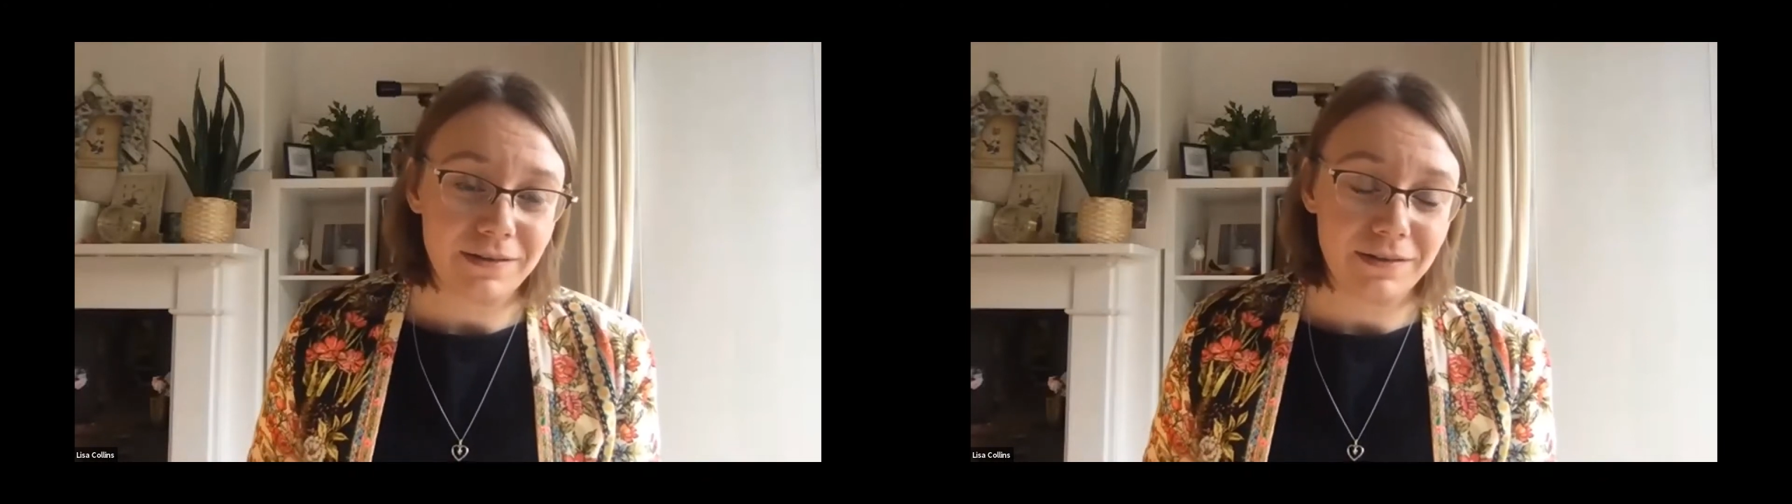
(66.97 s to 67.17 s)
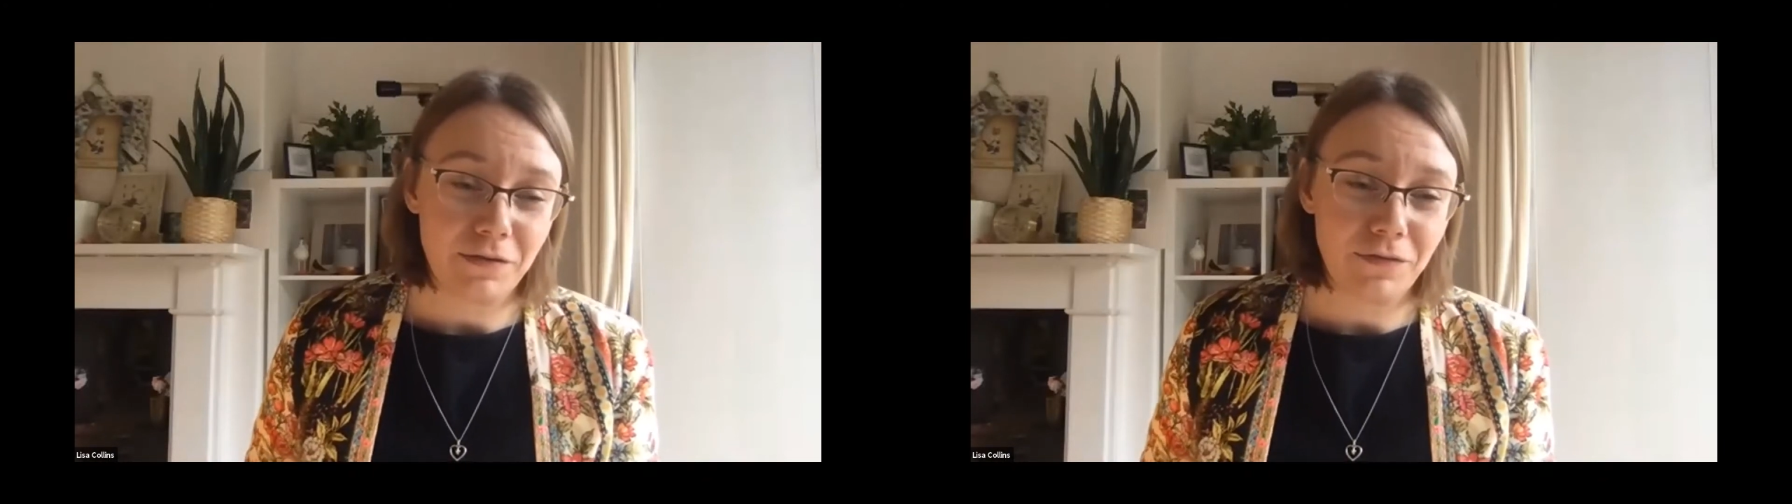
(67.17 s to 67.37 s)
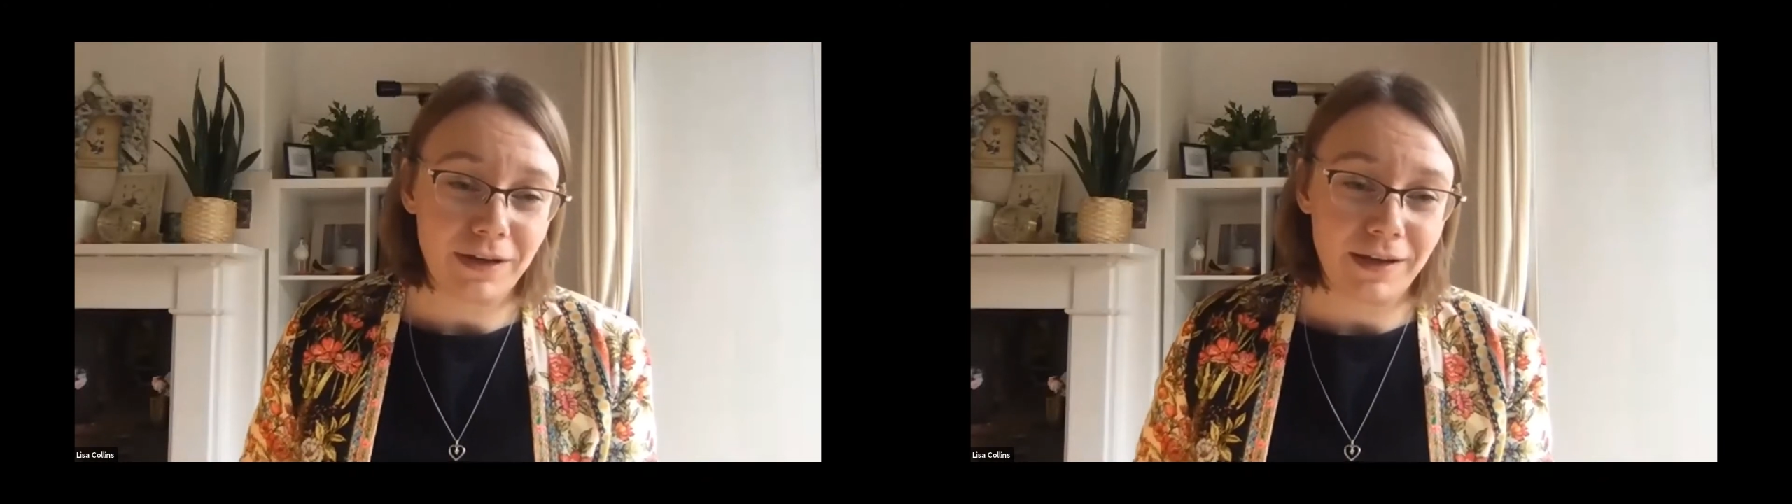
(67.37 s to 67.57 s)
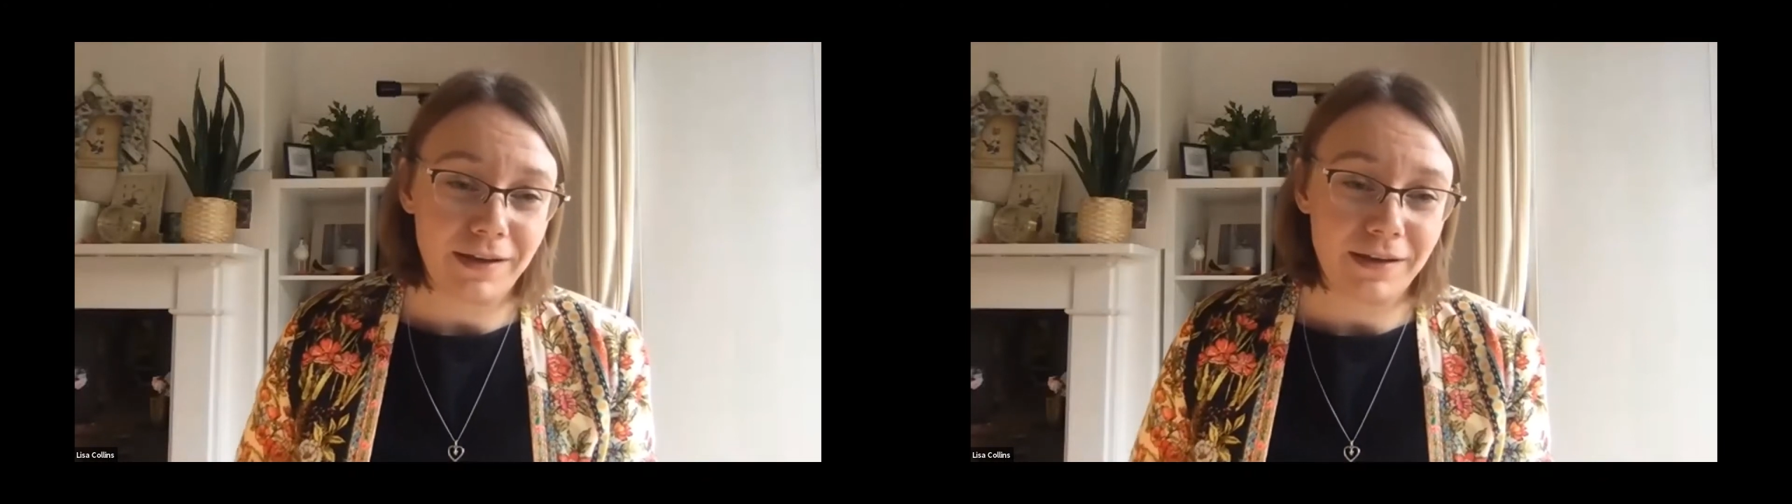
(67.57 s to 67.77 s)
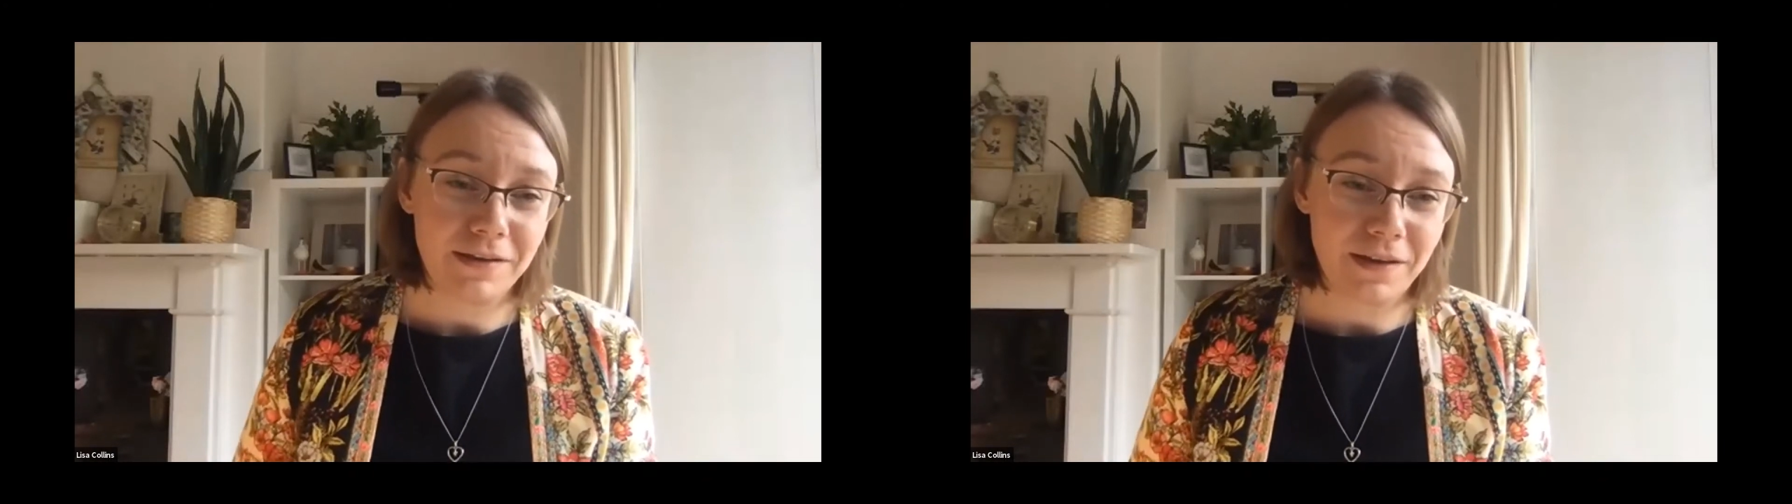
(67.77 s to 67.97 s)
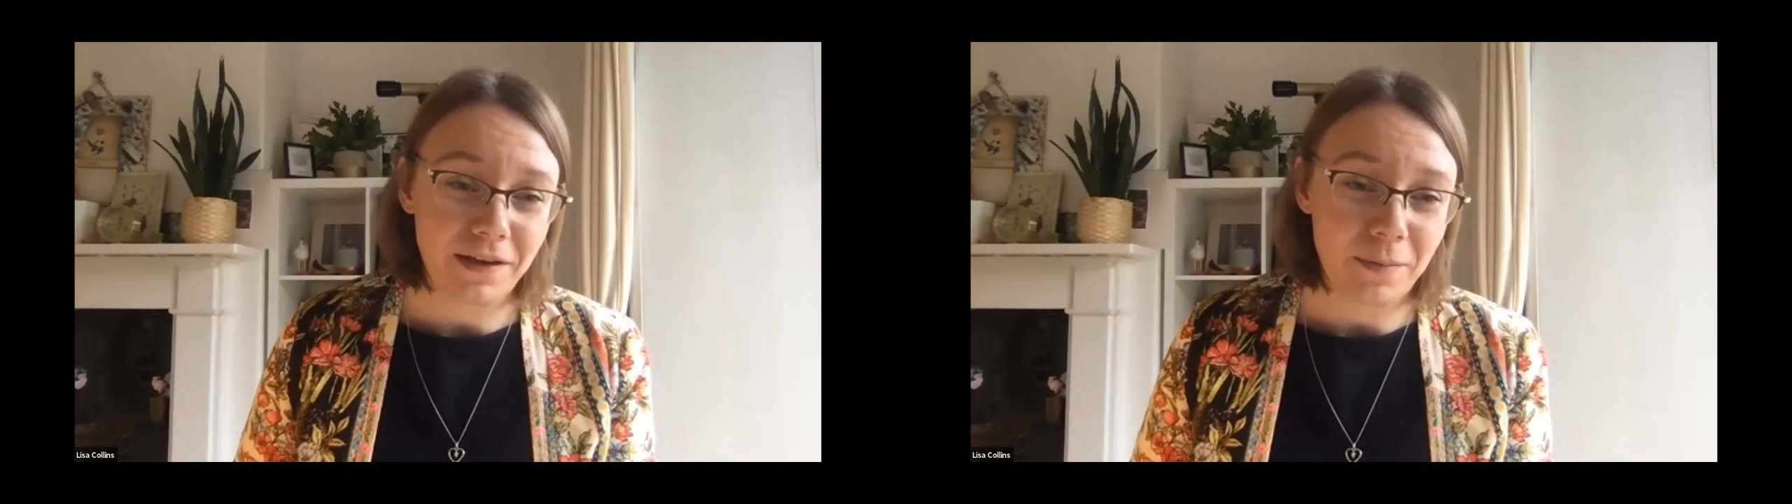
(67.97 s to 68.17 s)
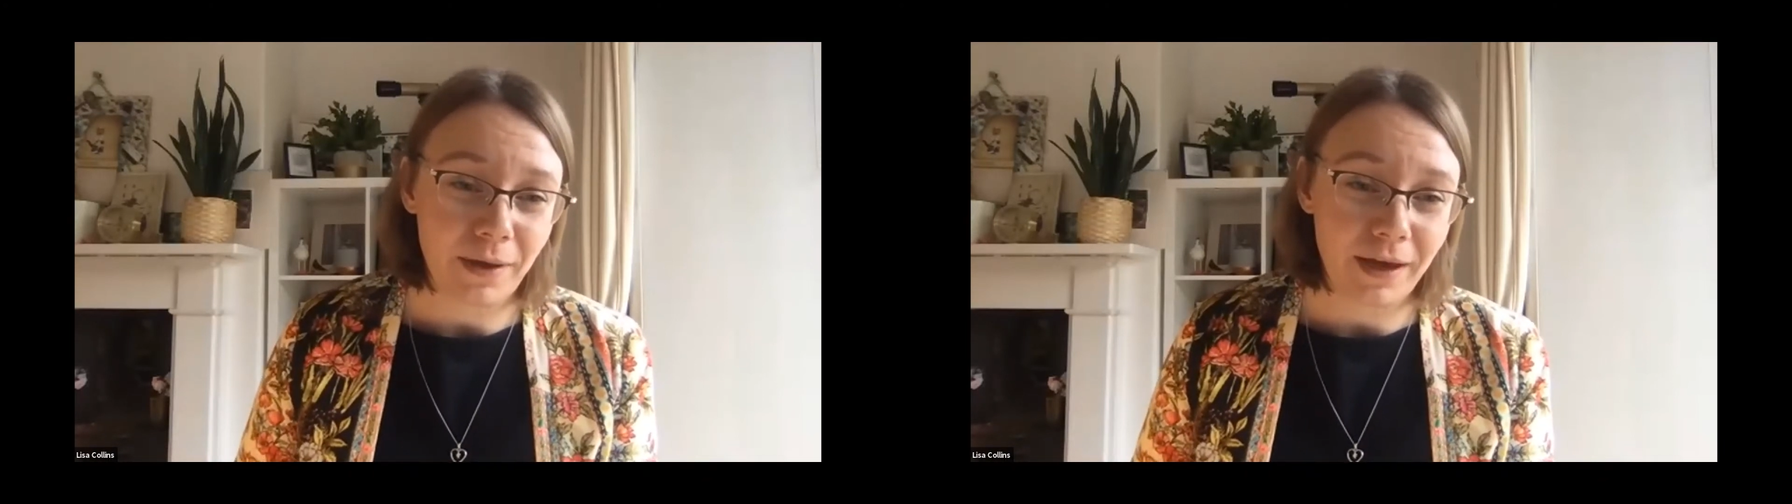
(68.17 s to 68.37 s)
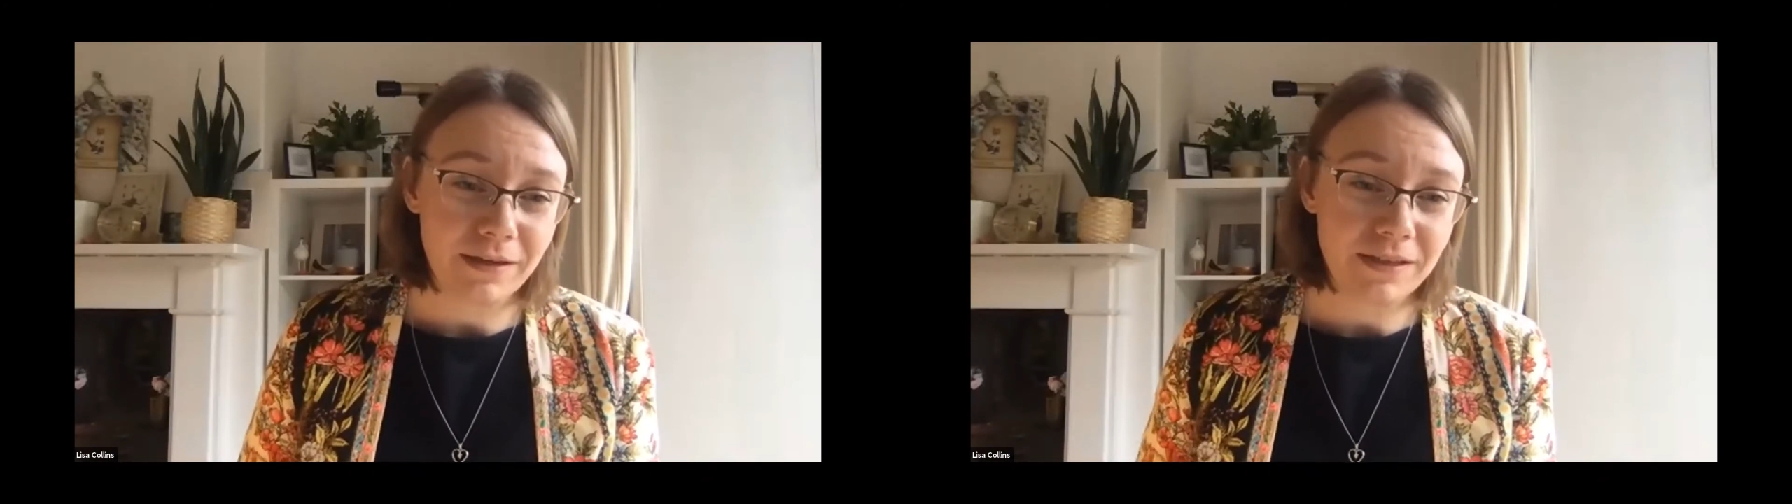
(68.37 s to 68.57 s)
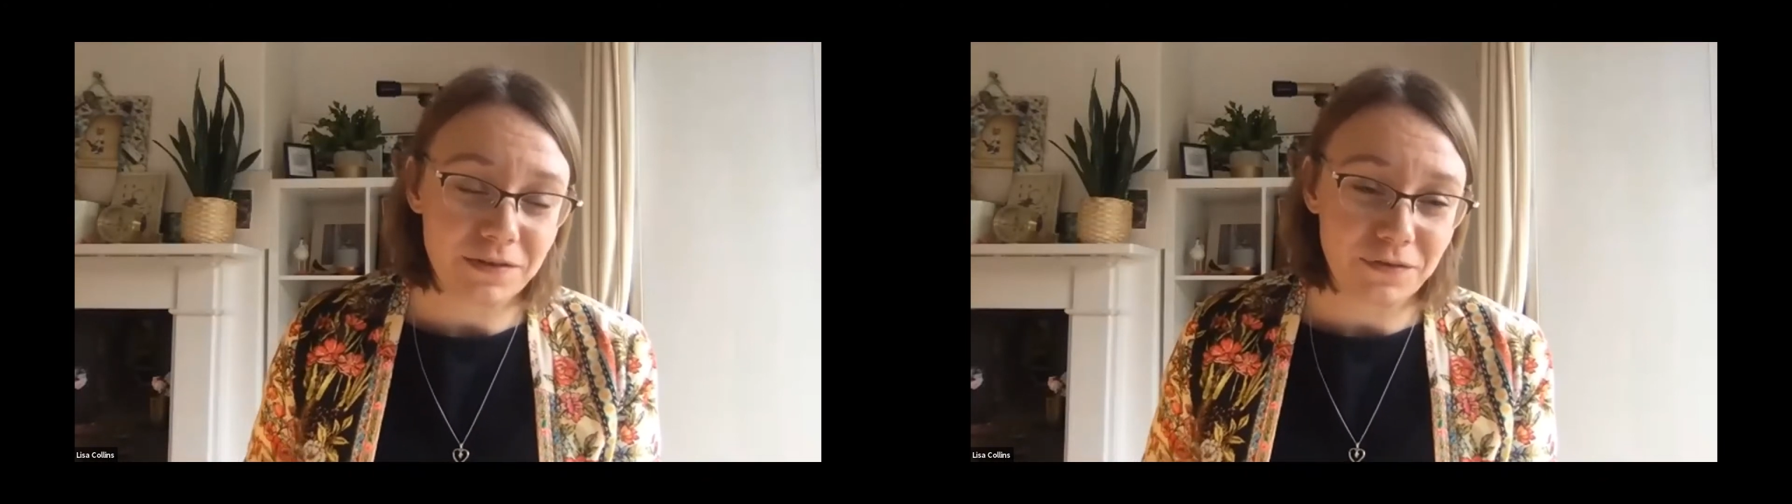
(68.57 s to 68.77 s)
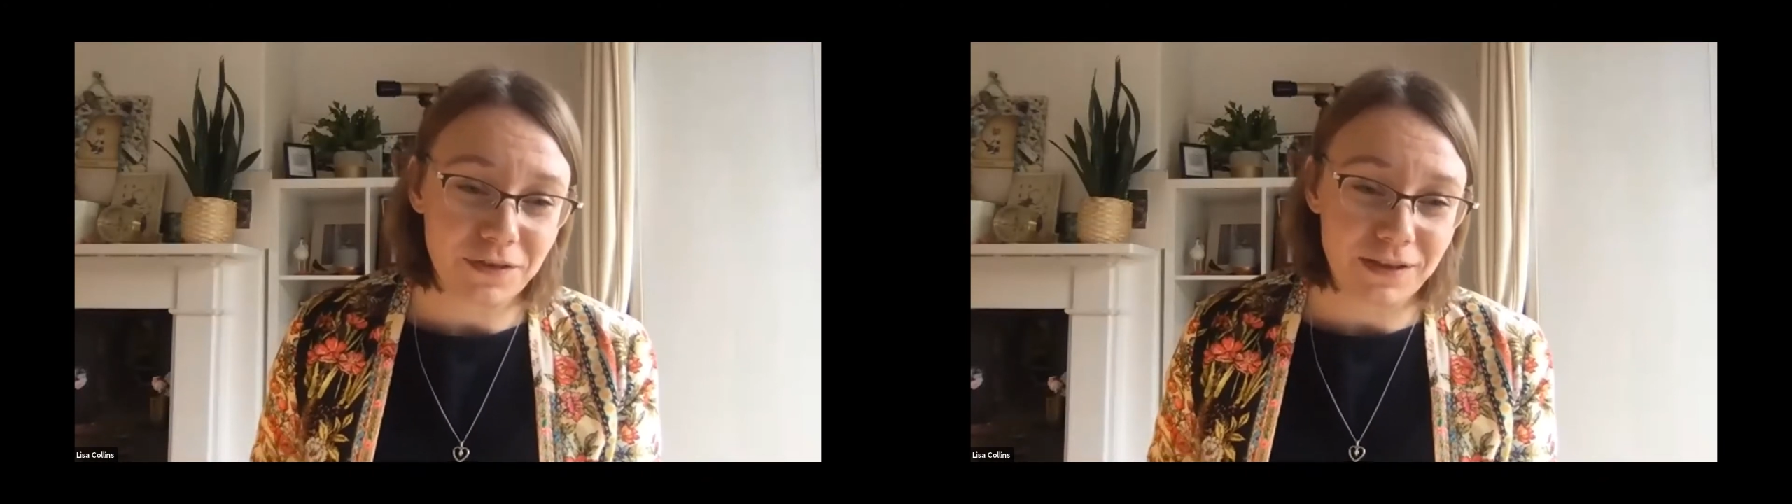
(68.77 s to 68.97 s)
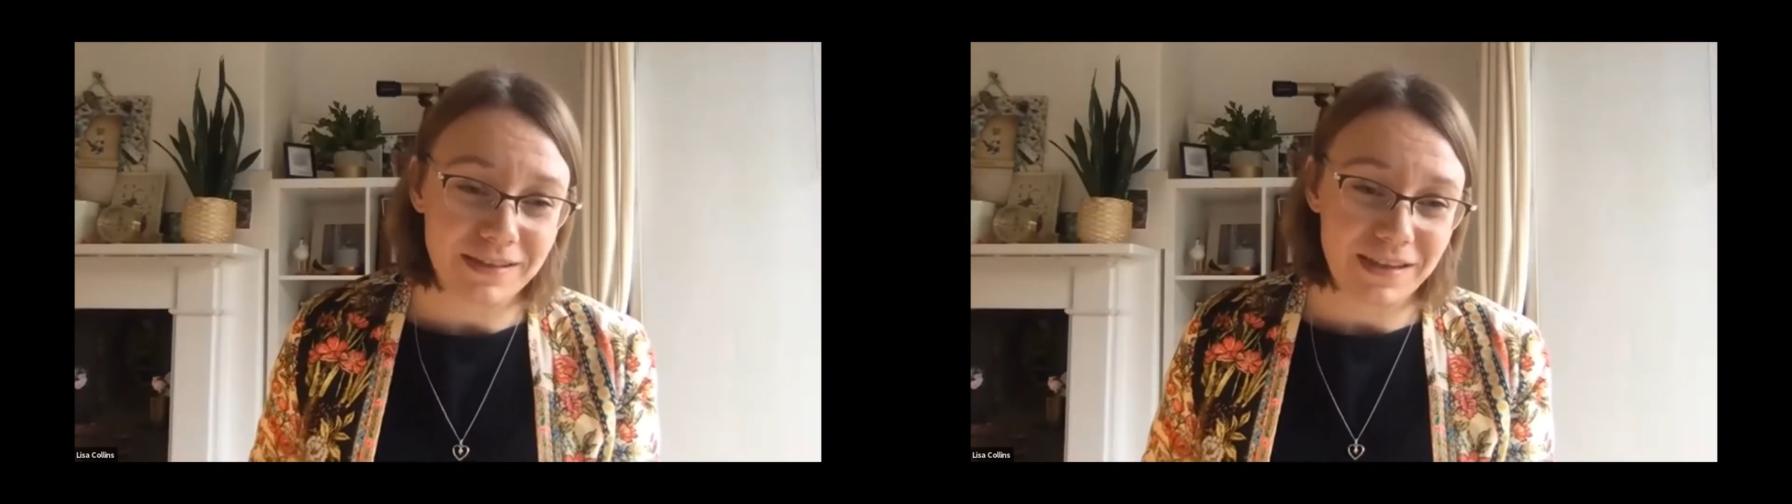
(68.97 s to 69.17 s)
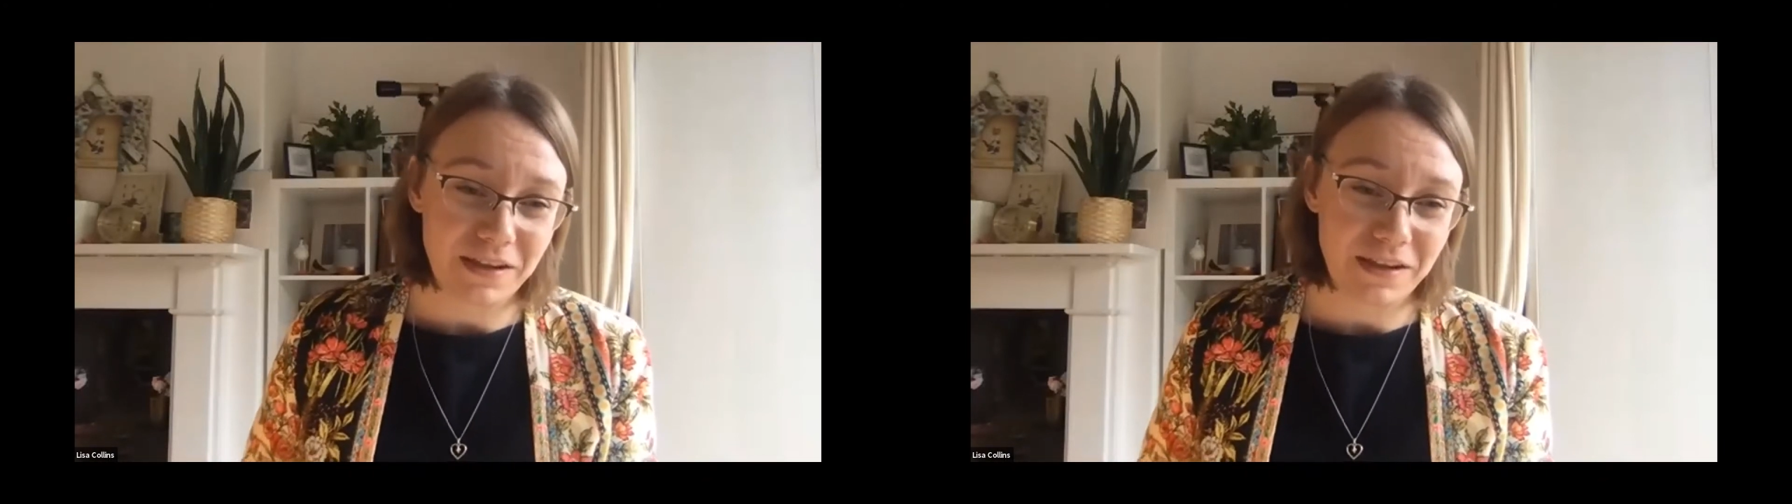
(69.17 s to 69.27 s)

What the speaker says: lovely answer for this